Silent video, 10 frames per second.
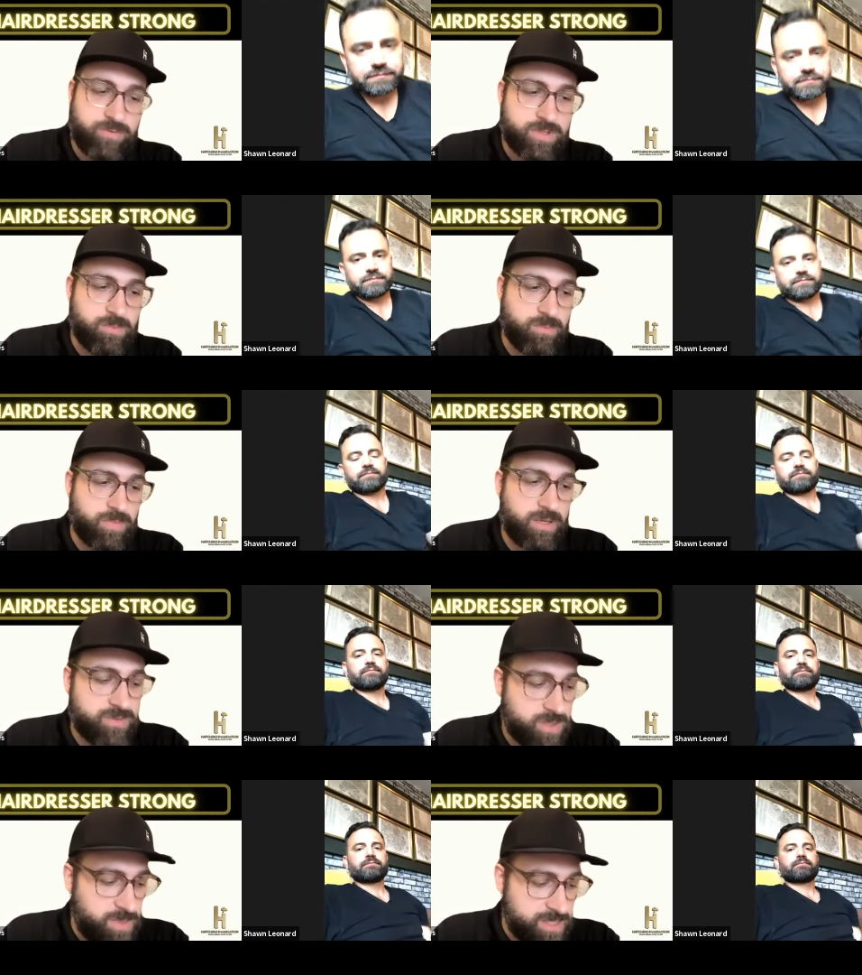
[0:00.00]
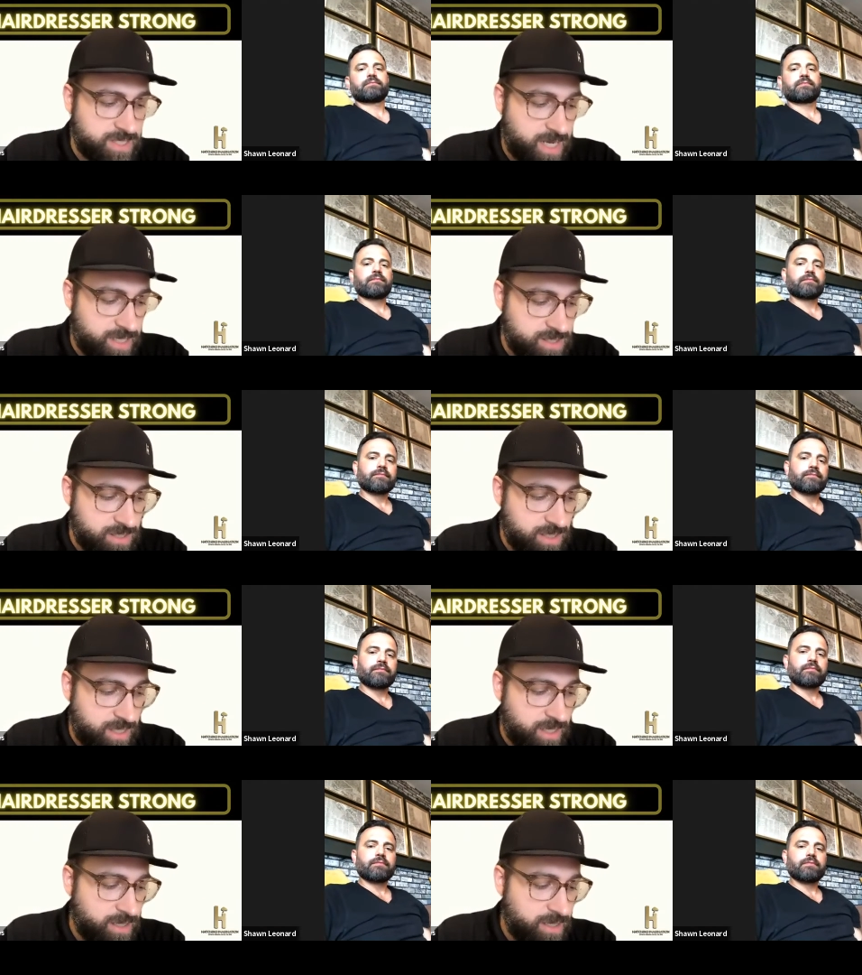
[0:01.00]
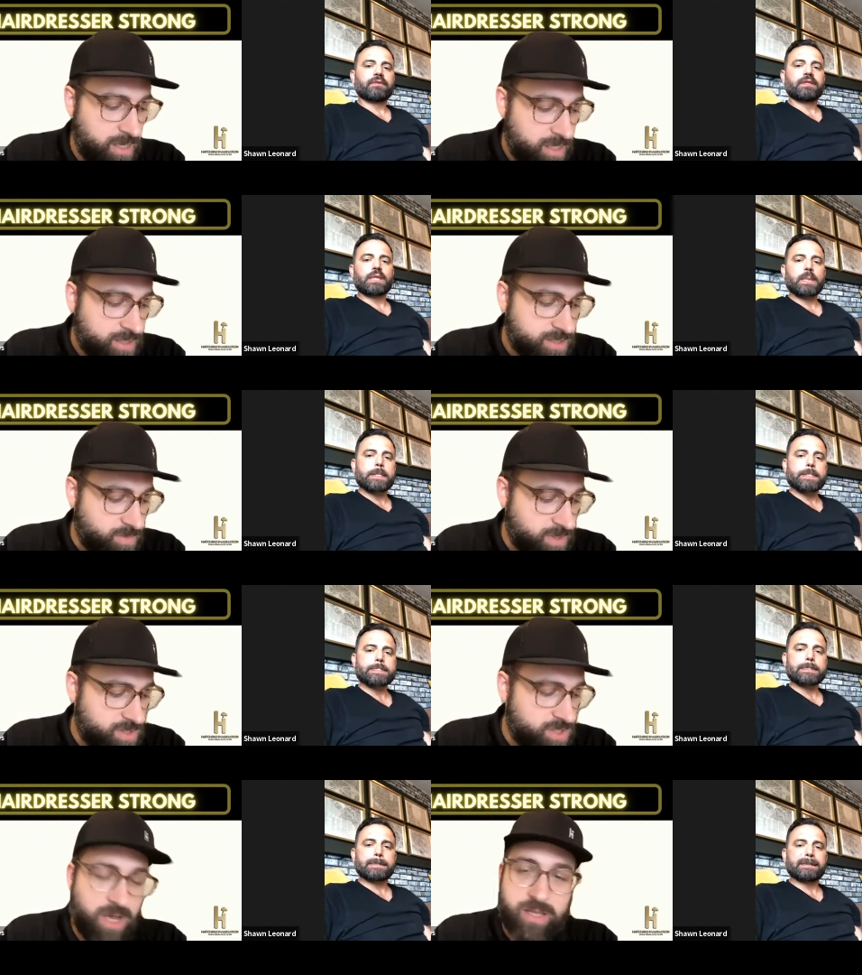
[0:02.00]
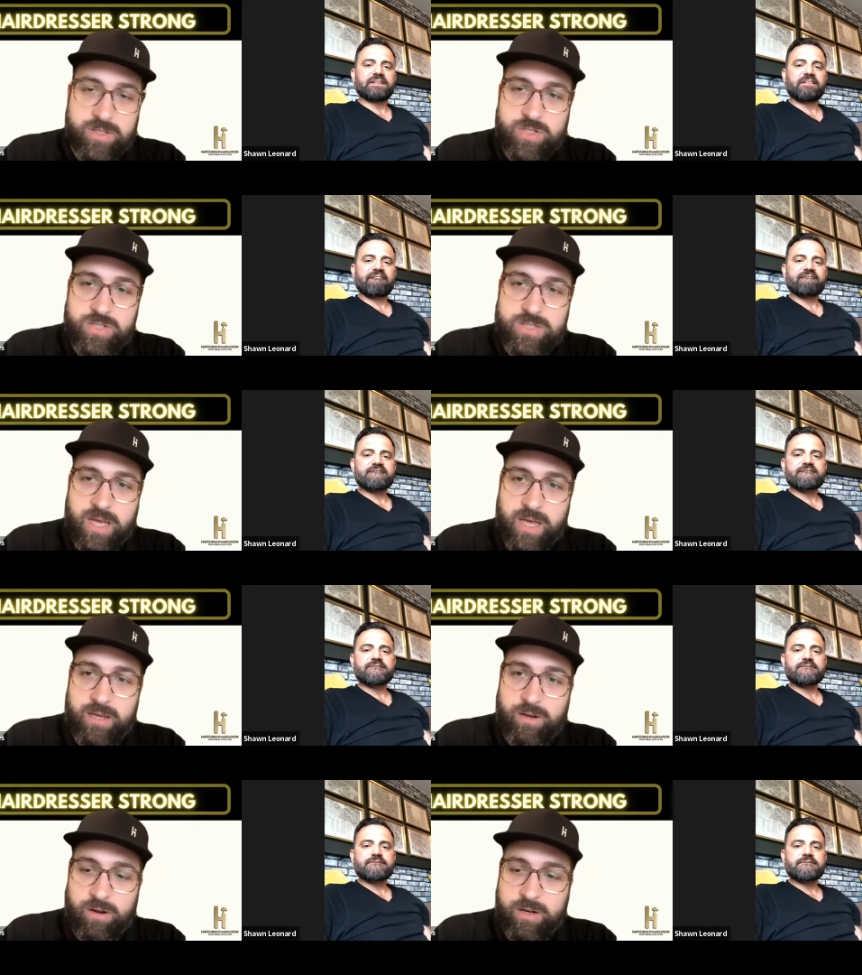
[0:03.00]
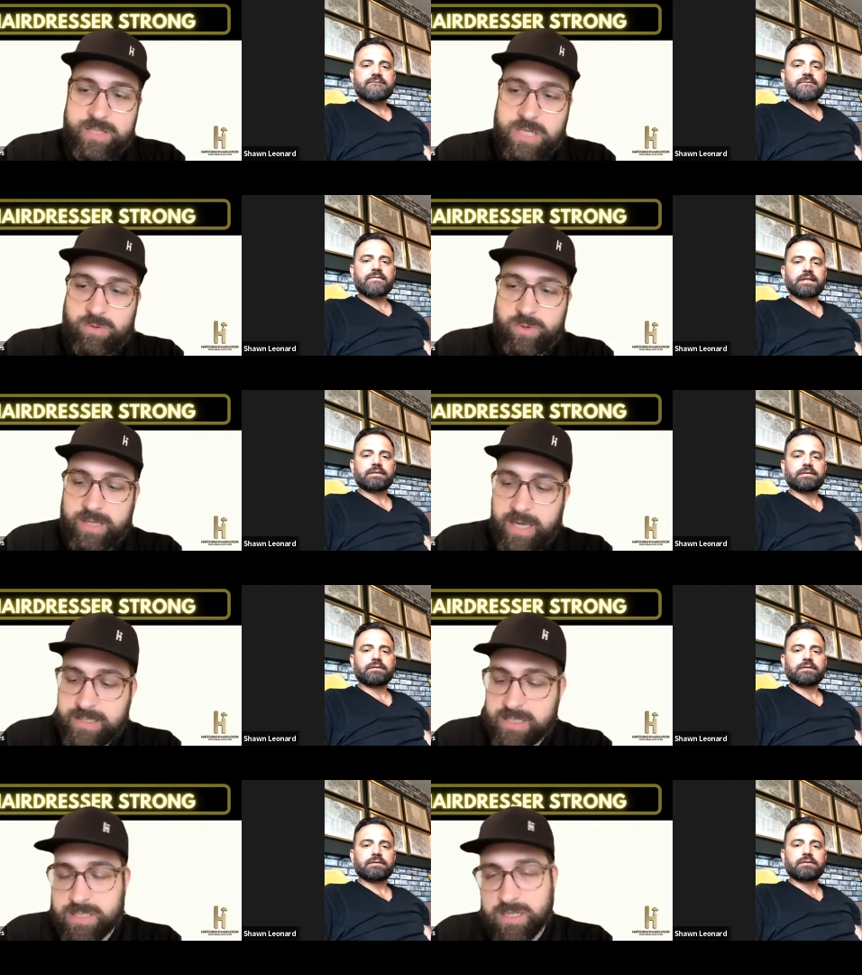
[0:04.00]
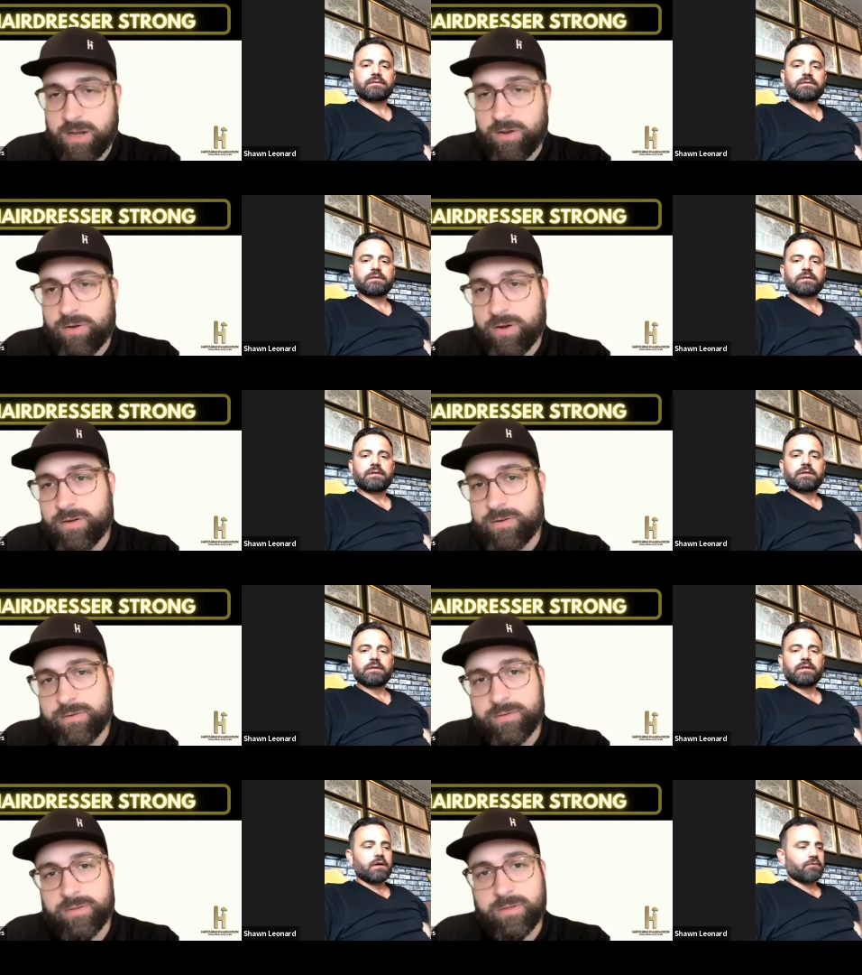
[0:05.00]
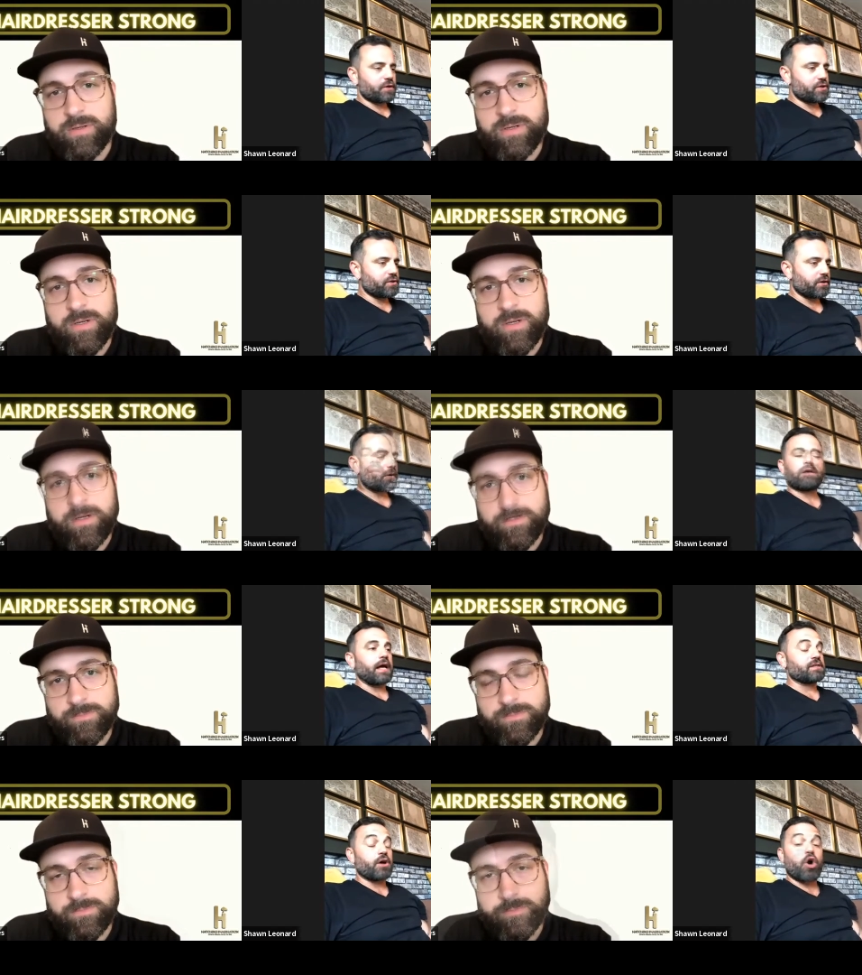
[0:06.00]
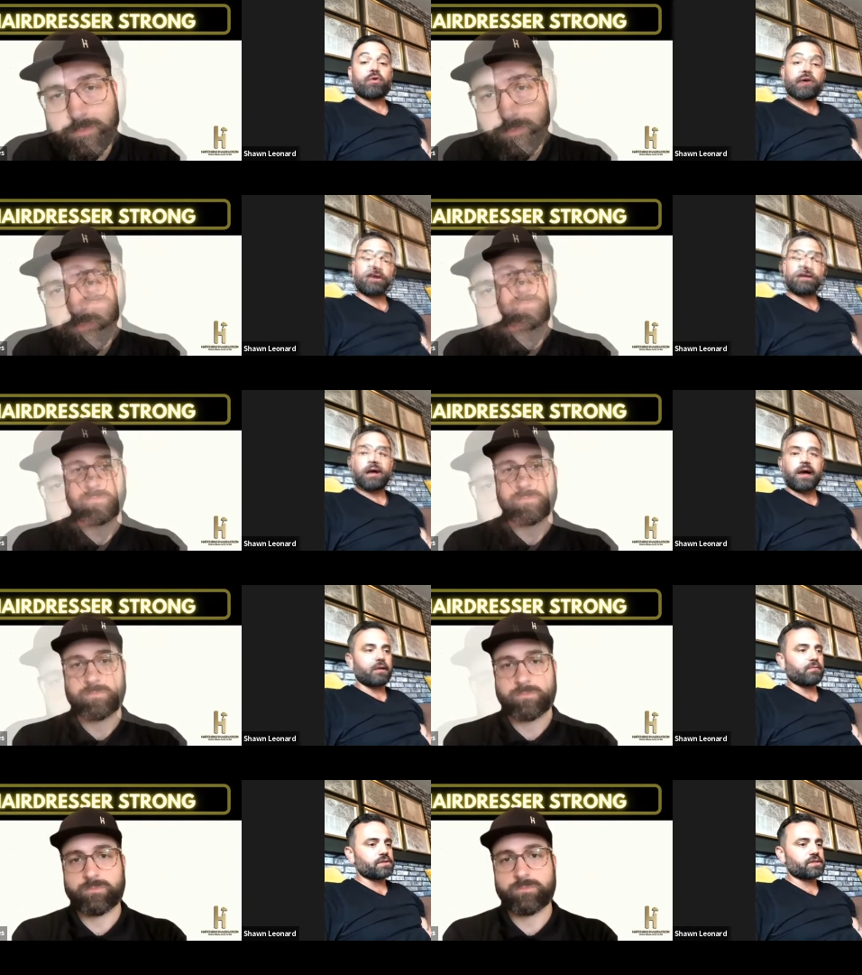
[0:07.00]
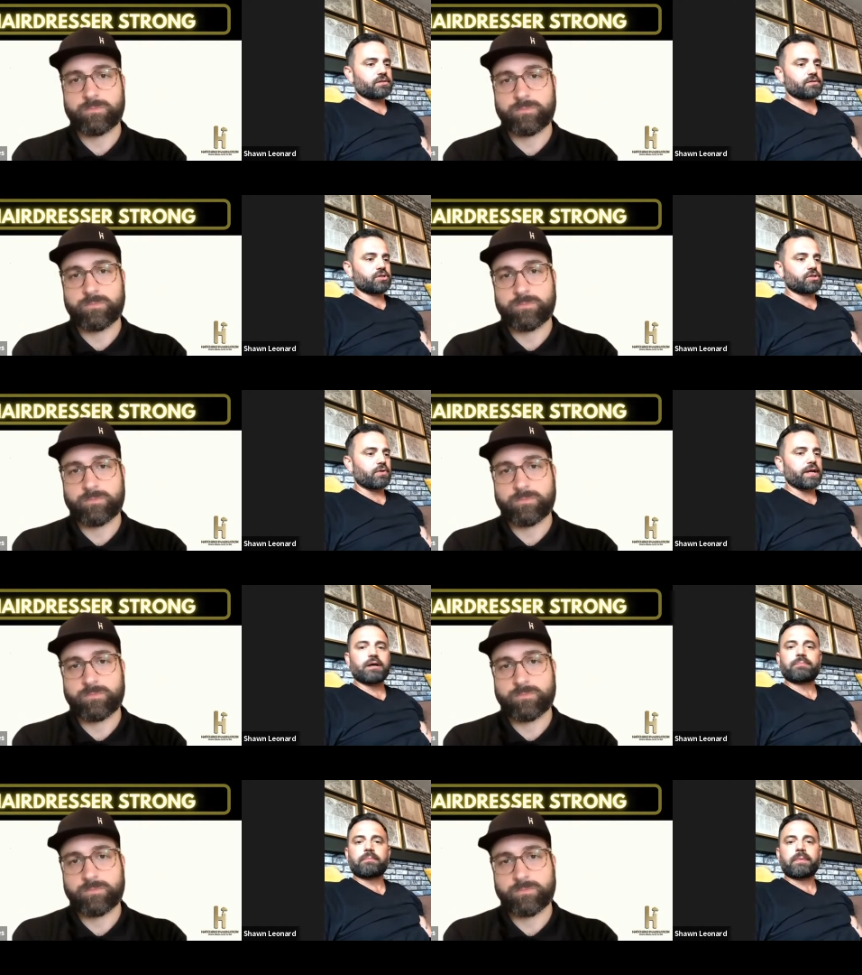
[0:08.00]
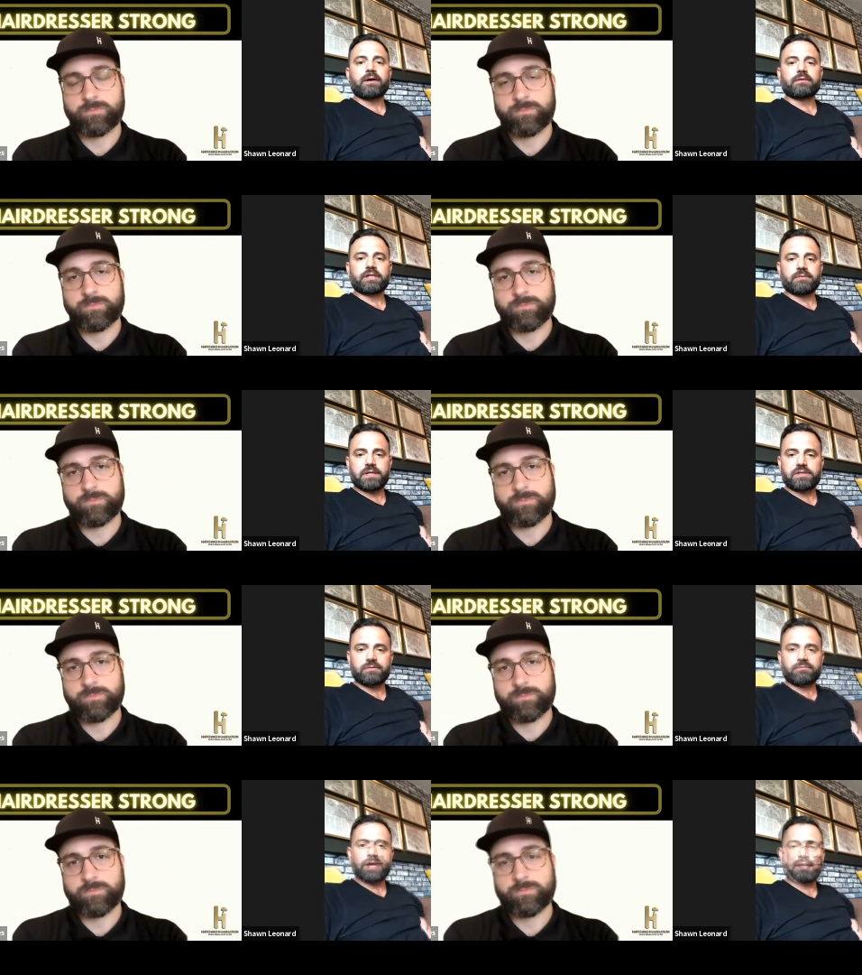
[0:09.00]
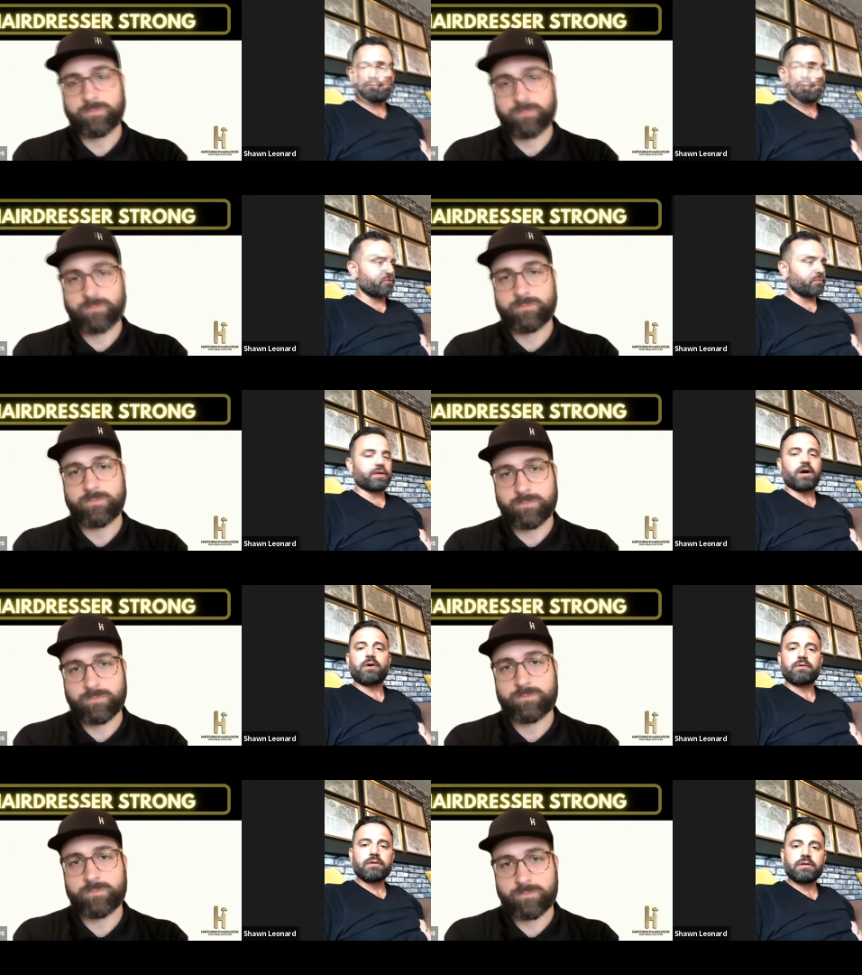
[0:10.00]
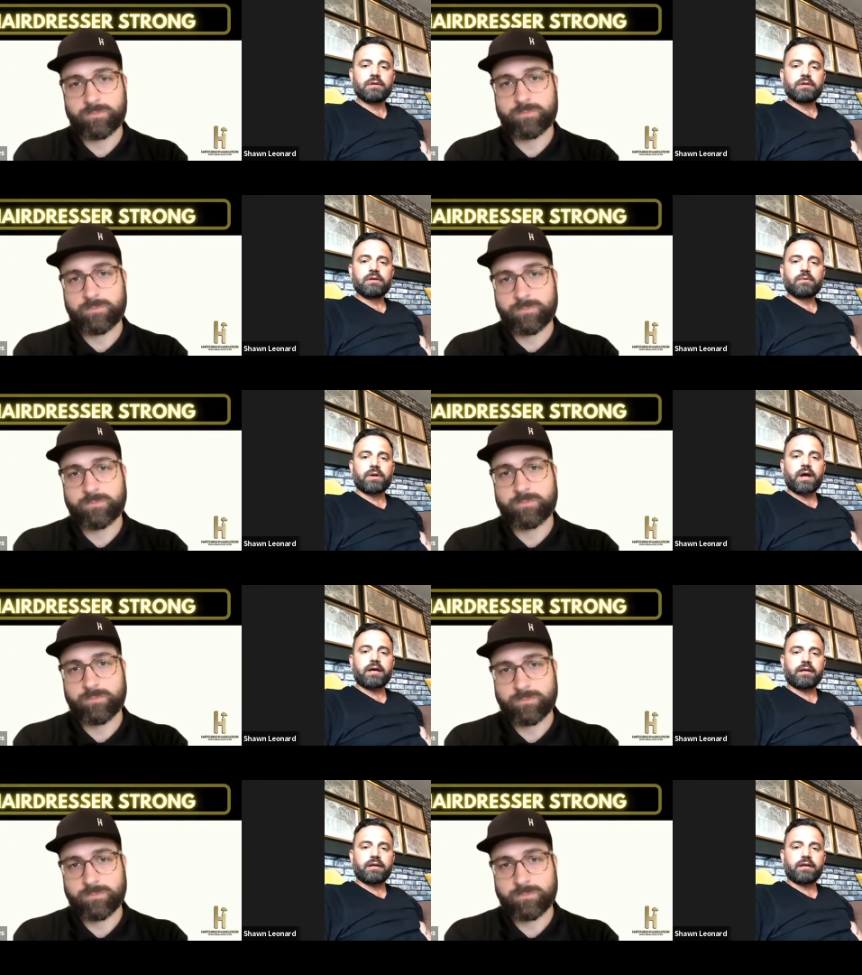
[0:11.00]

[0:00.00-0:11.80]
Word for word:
Speaker 1: some give some insight to like some of the challenges that you're going to deal with as a salon owner
Speaker 2: for sure as an owner i was straight up about commission rate from, right from go when i